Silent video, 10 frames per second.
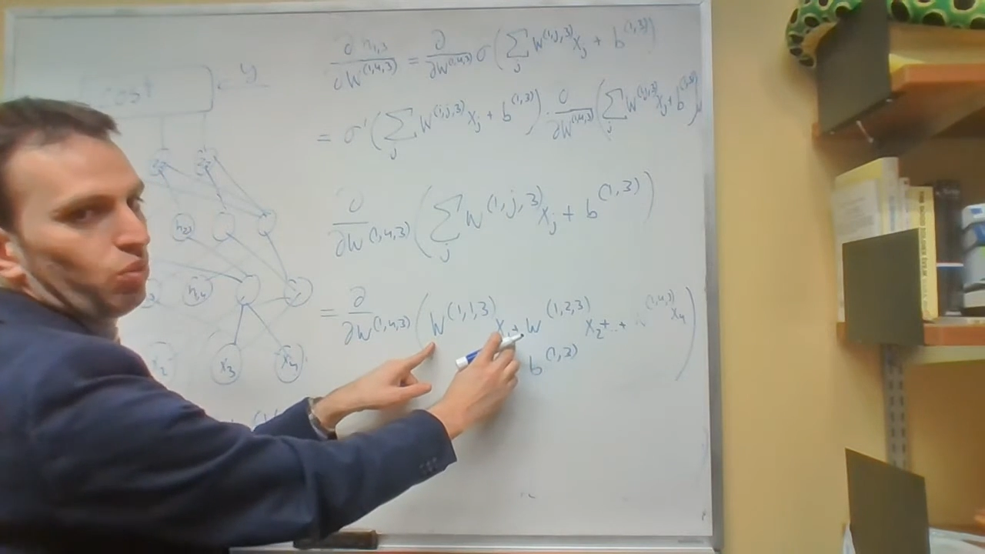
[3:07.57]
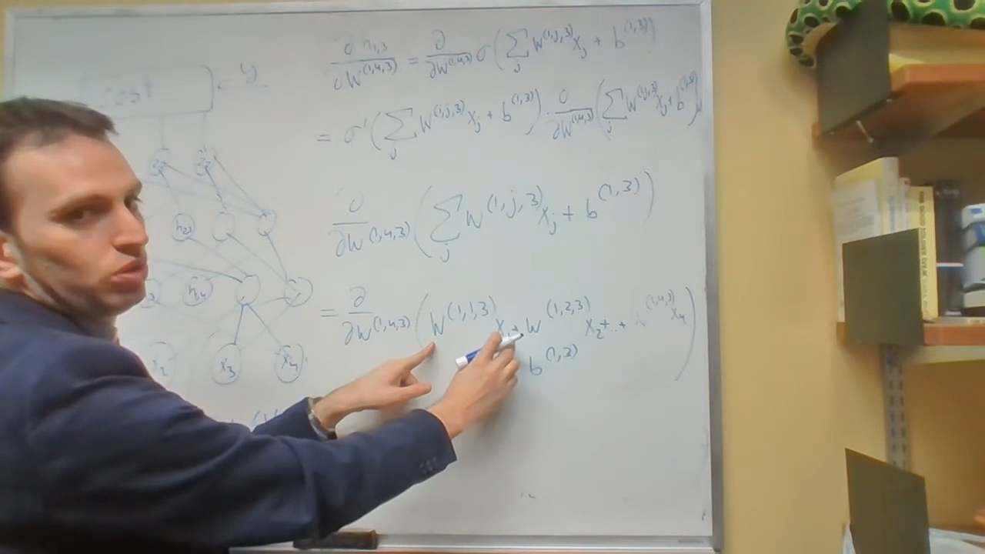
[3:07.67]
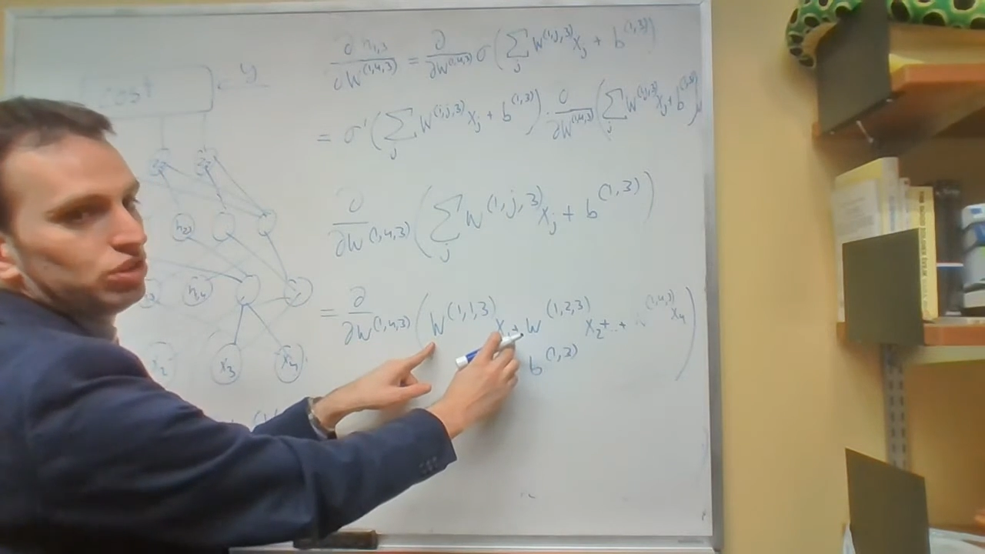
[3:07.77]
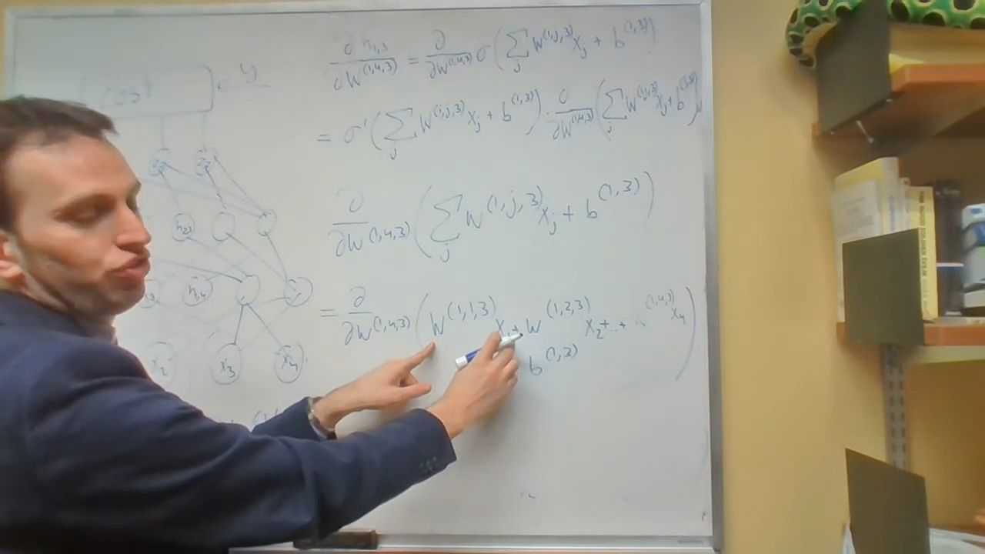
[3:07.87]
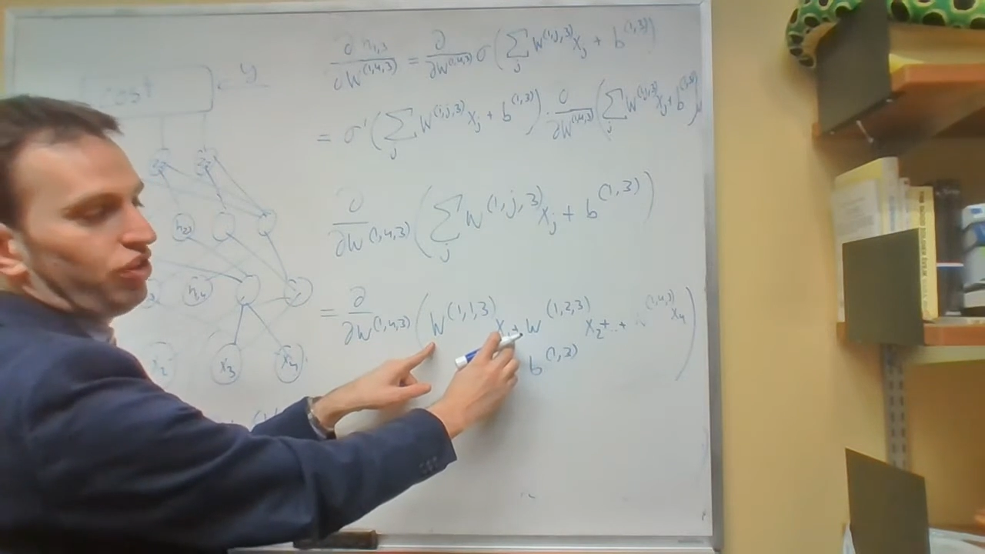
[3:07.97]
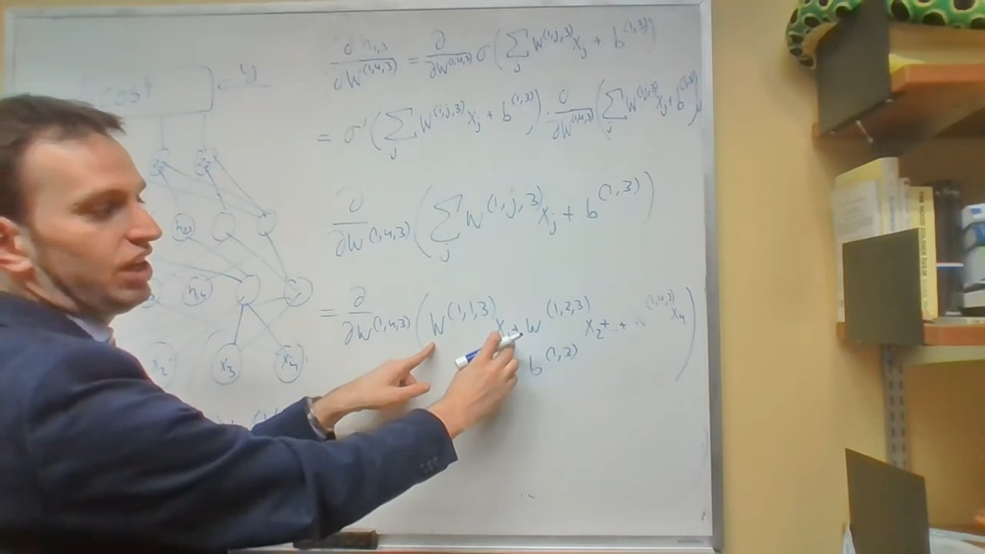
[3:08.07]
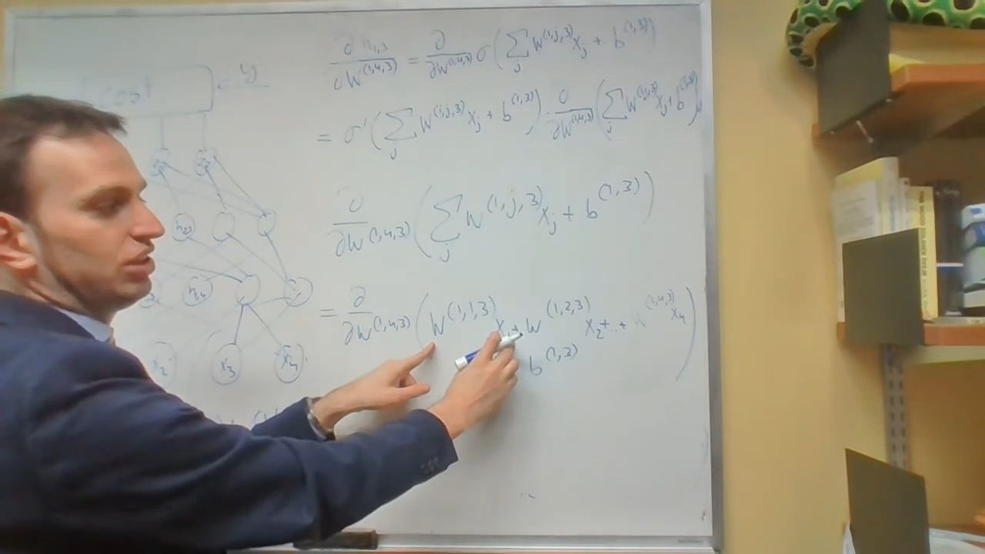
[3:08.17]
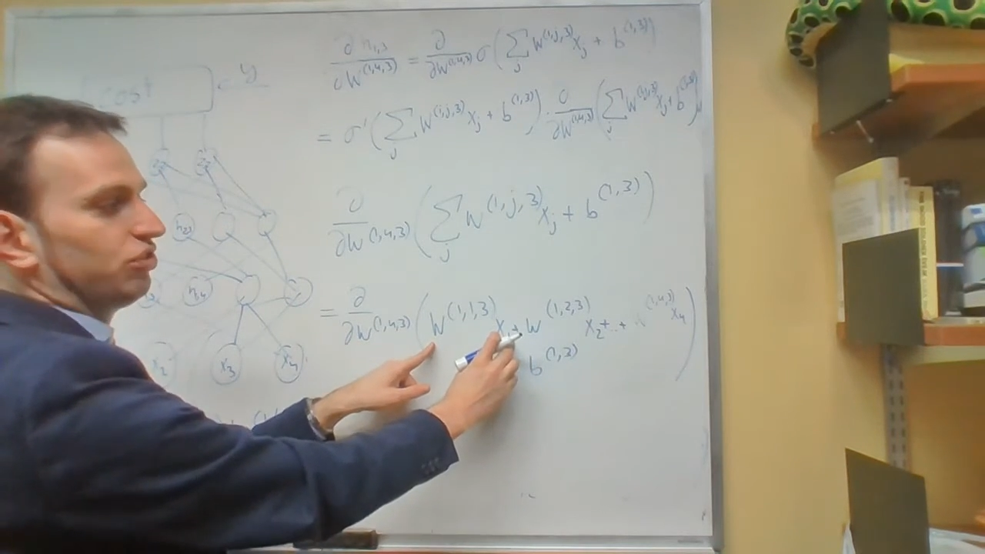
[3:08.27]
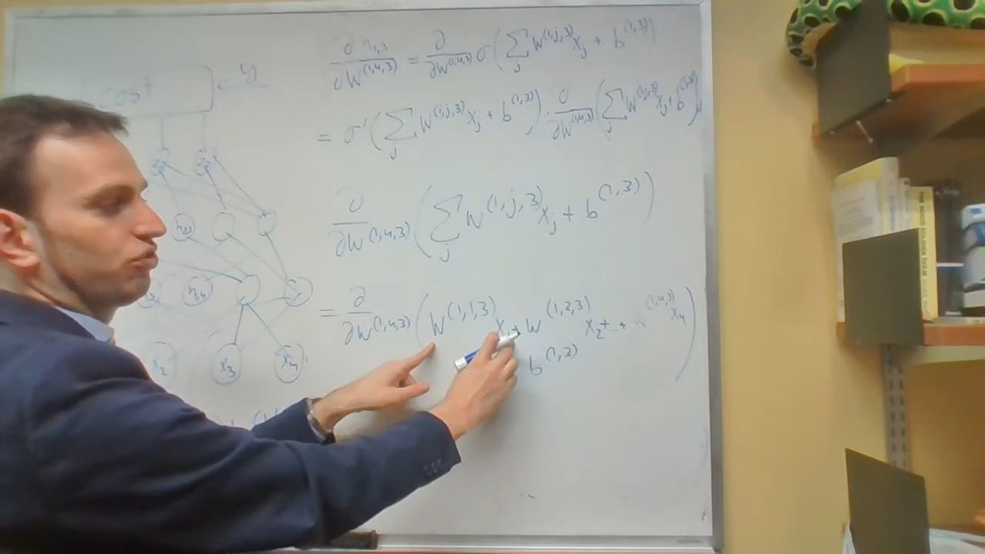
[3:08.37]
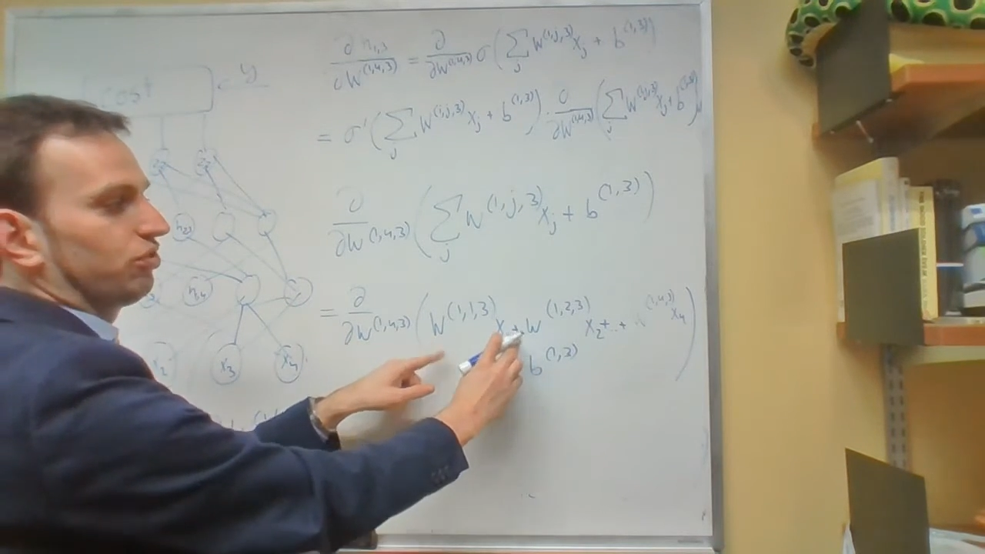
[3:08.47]
wouldn't
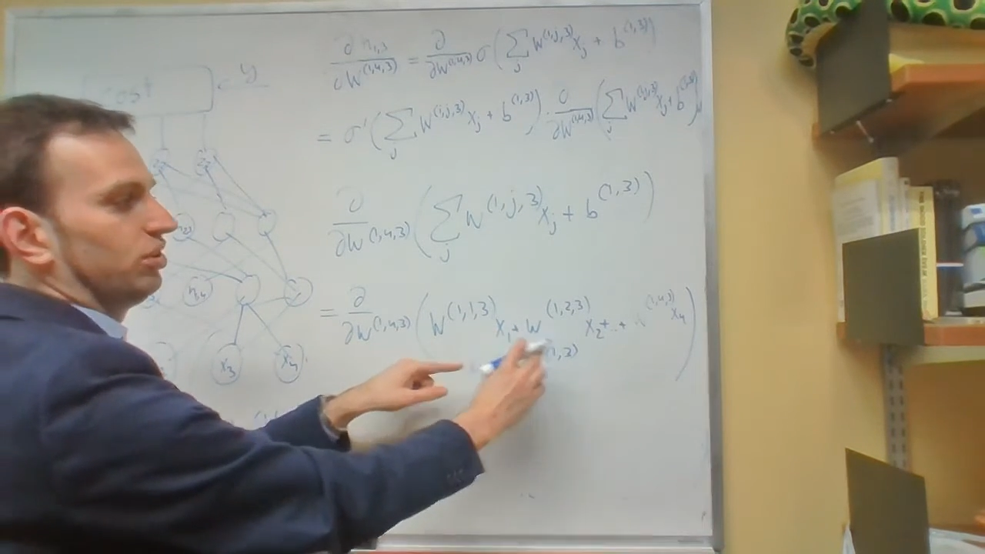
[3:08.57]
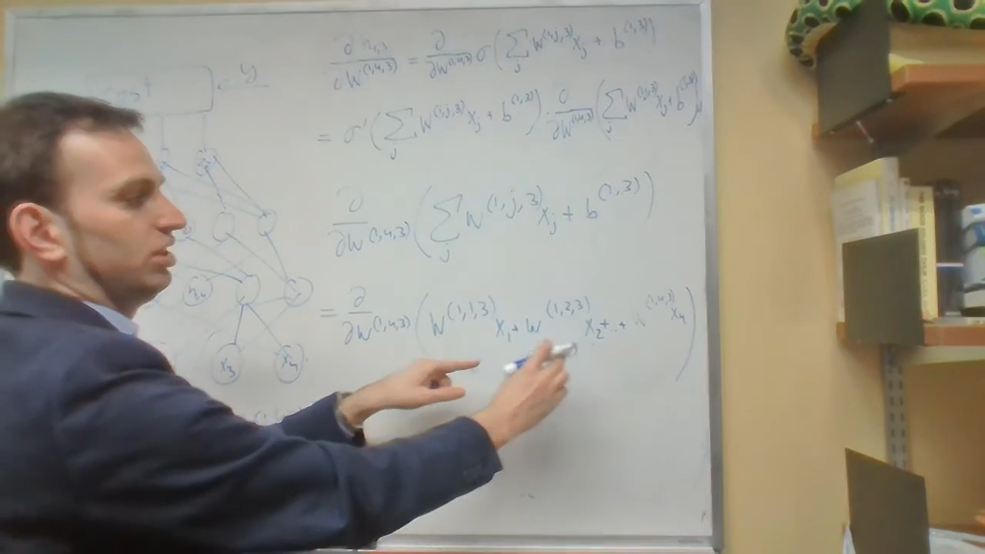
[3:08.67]
change,